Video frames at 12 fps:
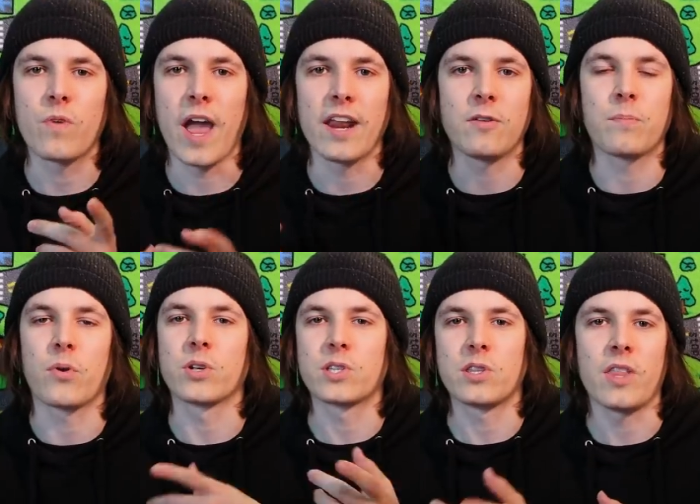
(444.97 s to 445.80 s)
random
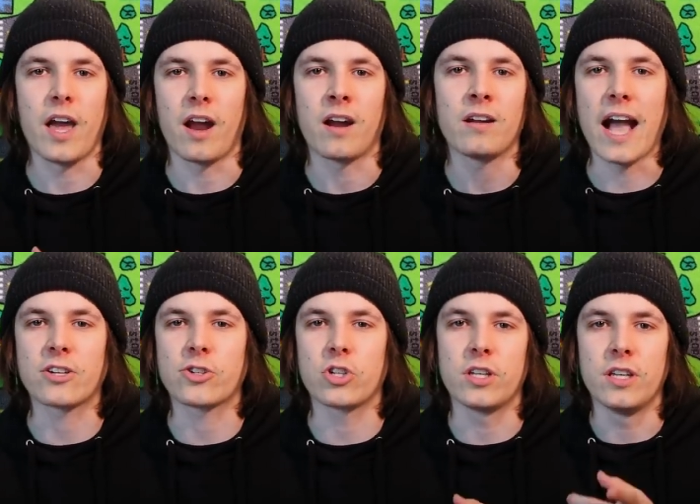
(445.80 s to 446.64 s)
person there
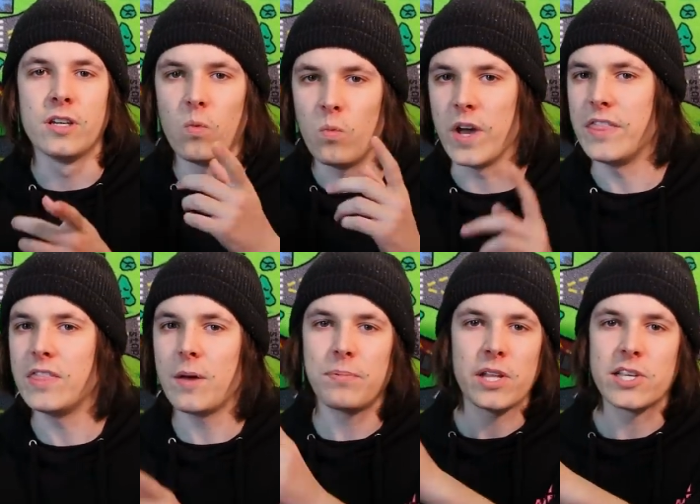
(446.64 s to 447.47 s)
actually win
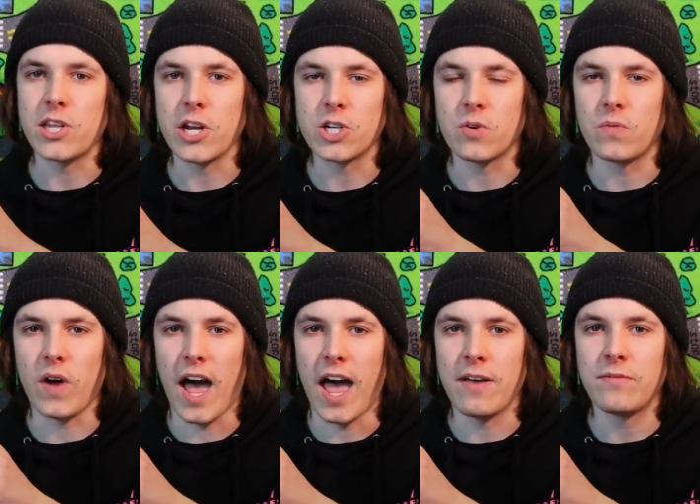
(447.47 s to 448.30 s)
the PlayStation
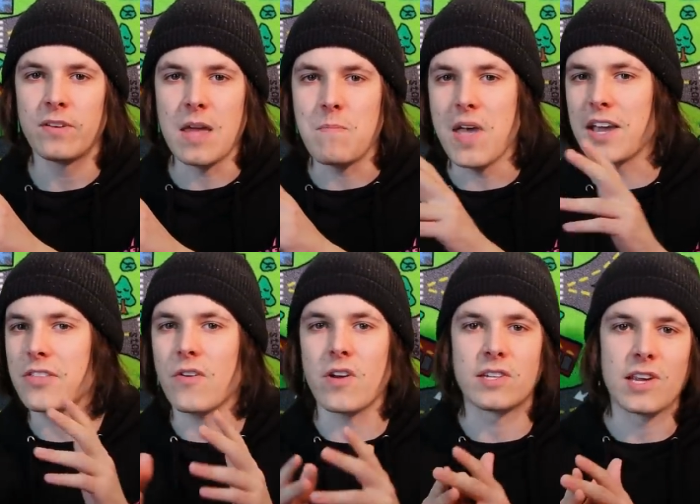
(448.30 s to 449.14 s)
5 and make
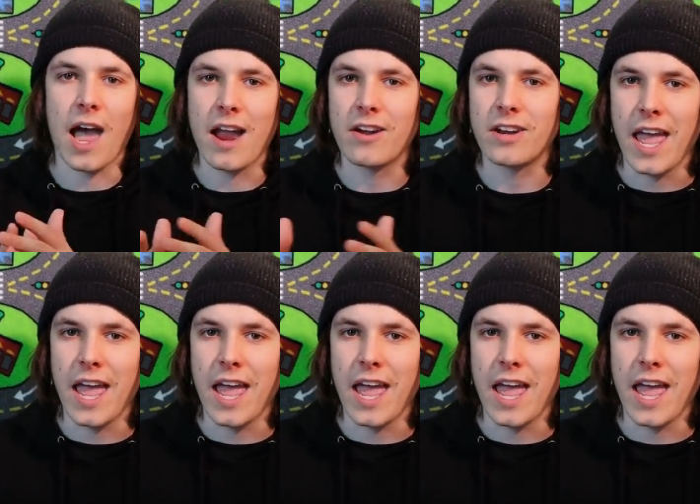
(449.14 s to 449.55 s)
their entire